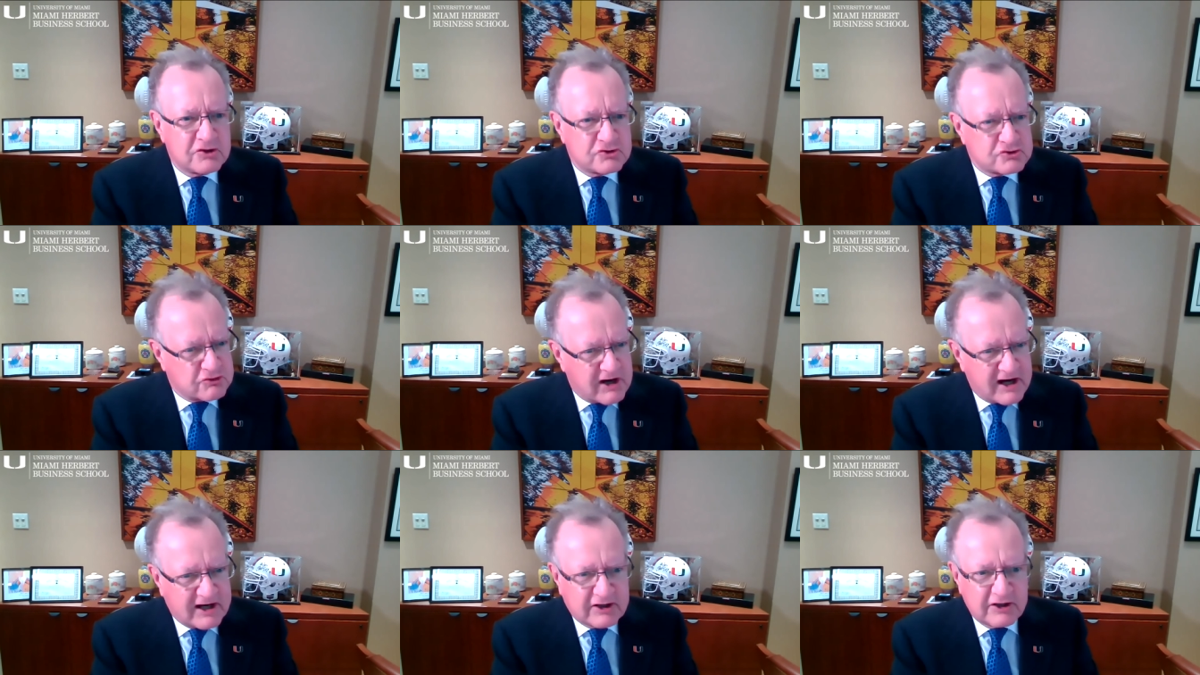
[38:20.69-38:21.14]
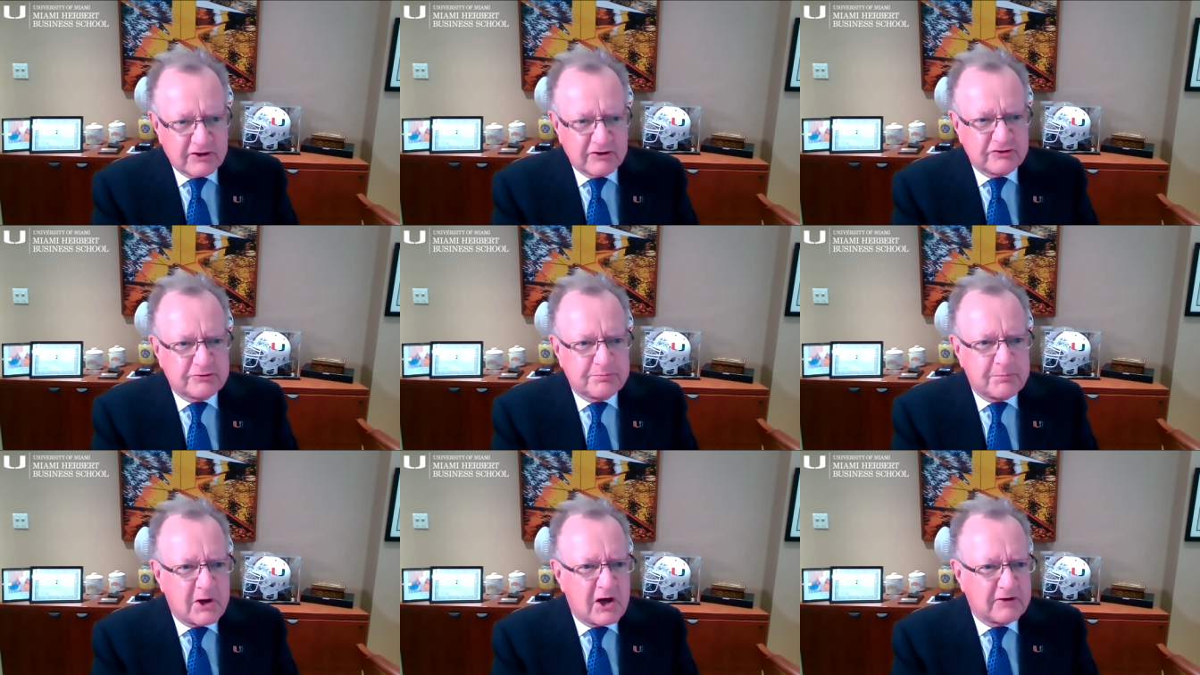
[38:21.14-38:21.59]
tracking
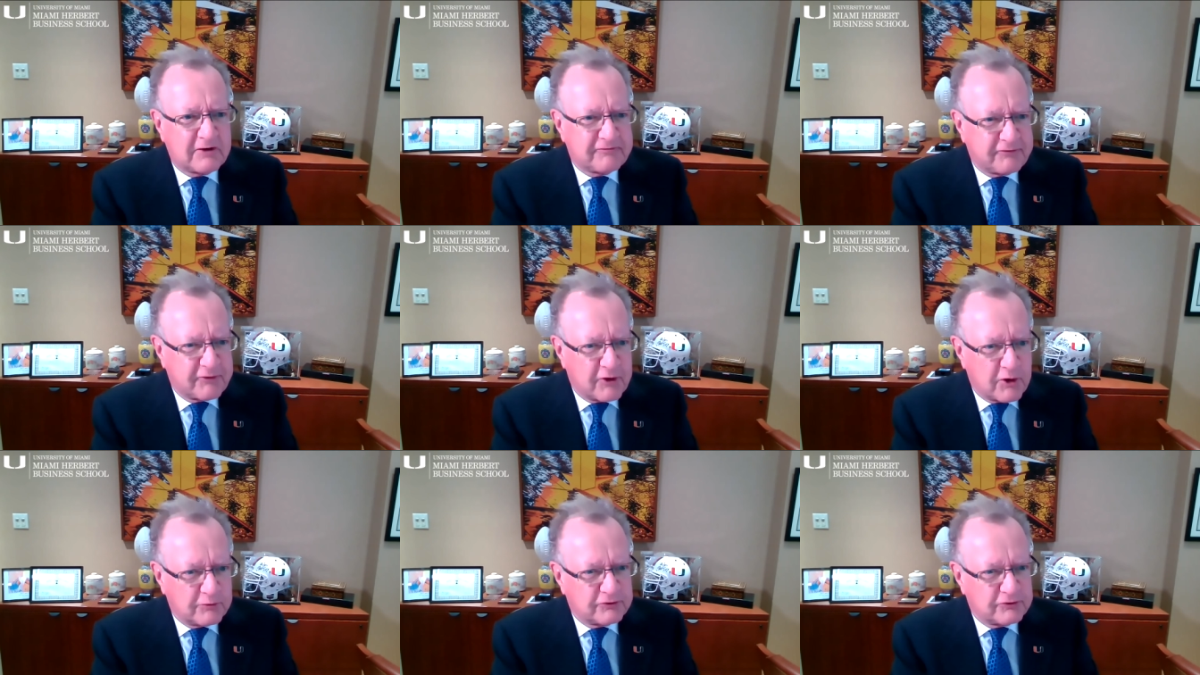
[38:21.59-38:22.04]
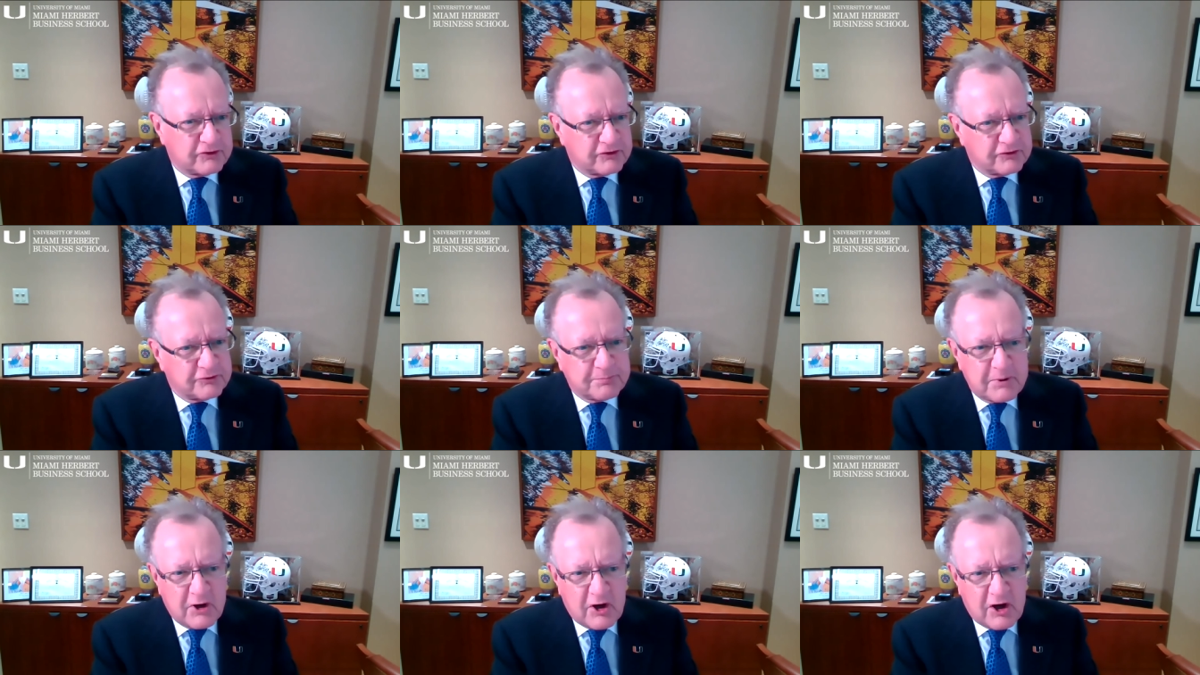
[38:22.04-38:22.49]
smartphones
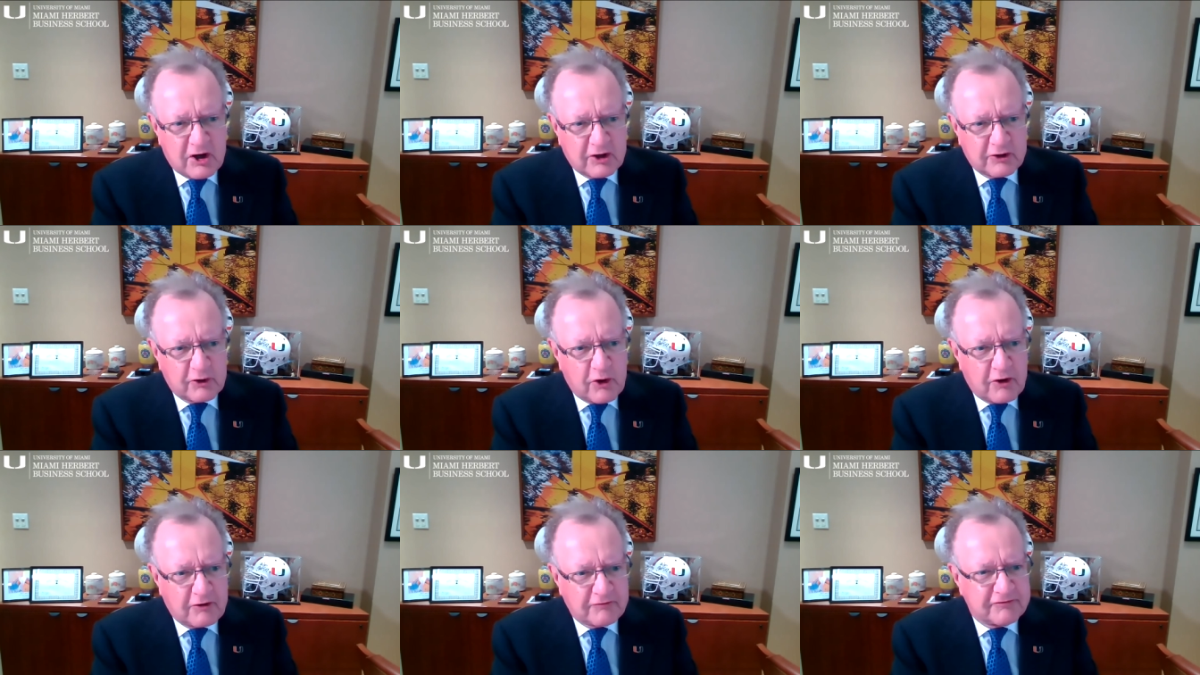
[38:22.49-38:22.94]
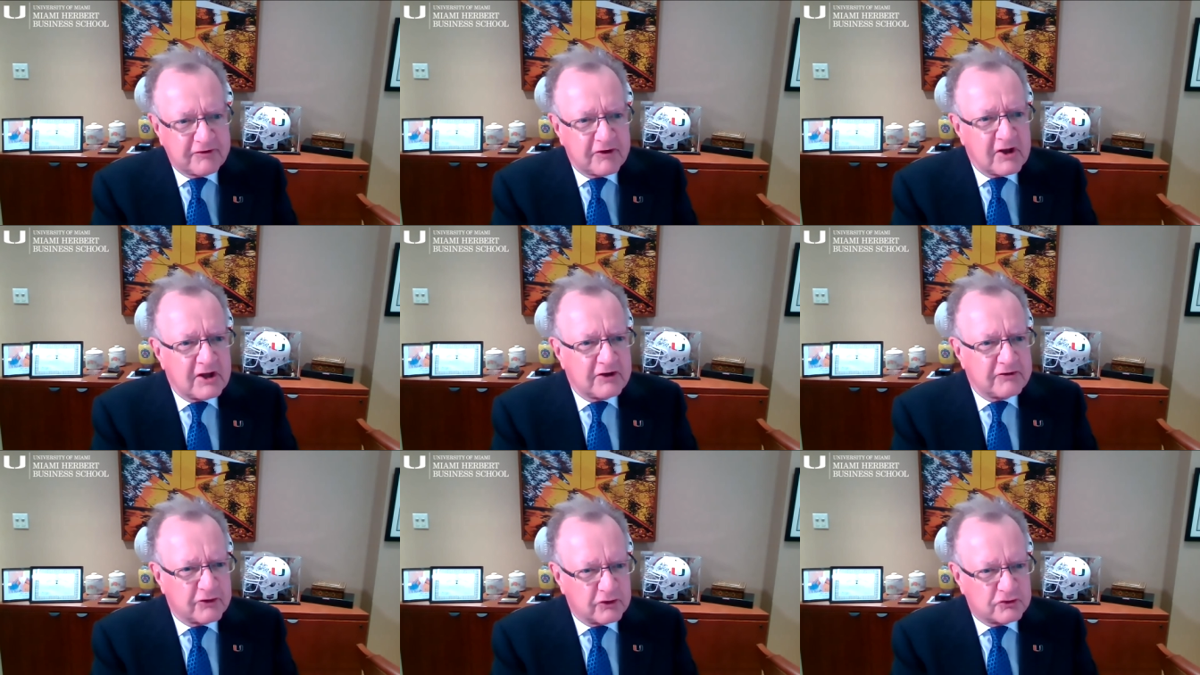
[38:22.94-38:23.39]
as part of
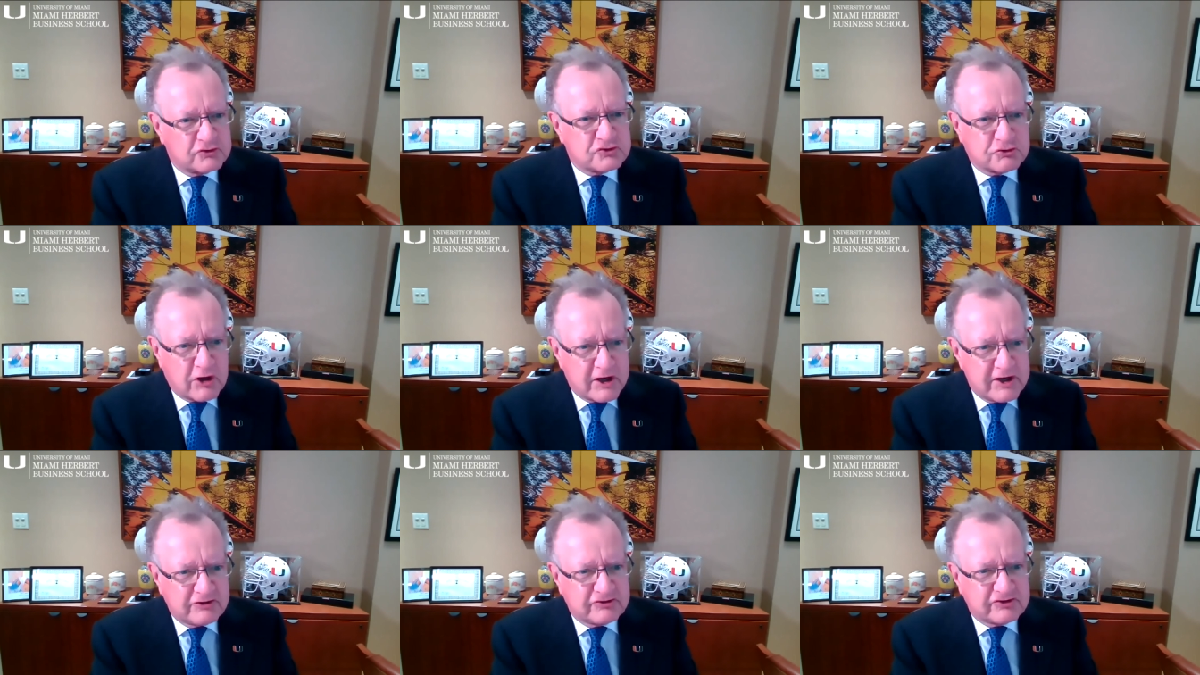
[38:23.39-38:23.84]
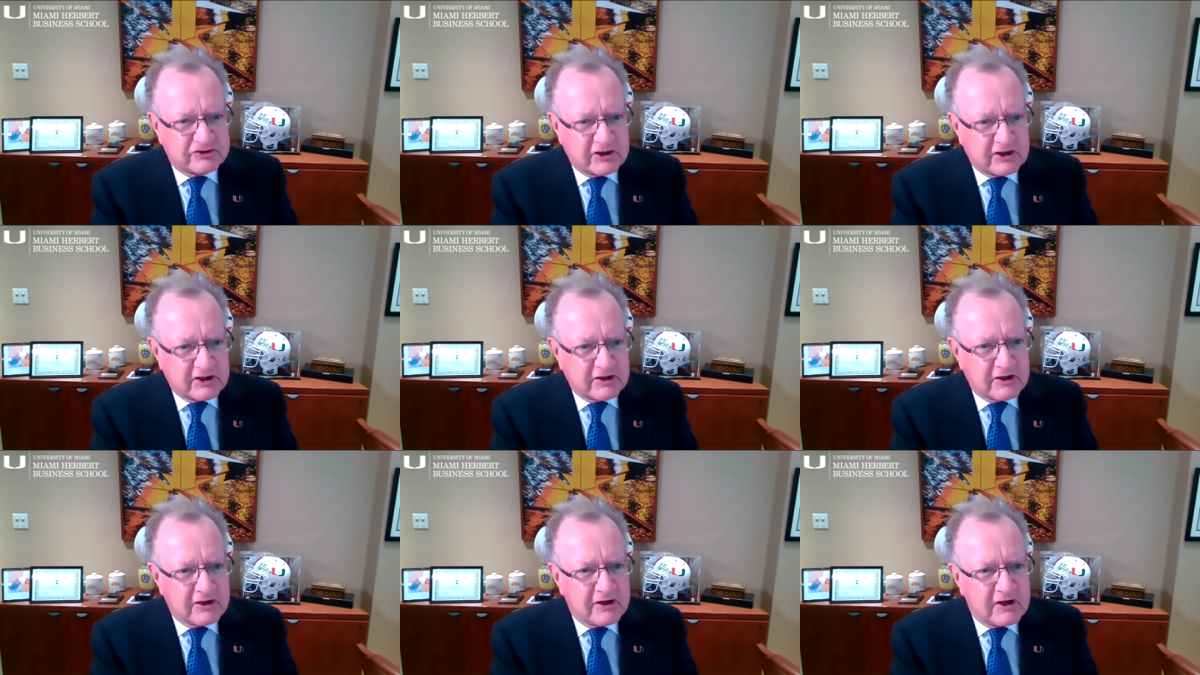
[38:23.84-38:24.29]
the
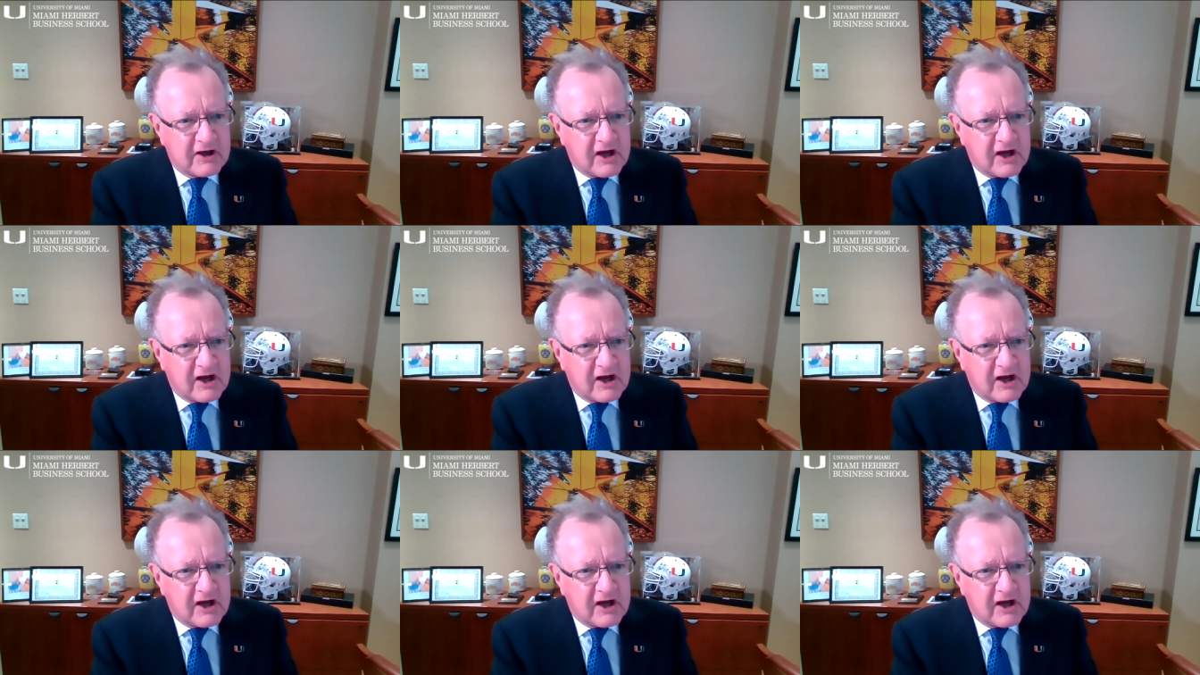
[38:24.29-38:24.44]
tracing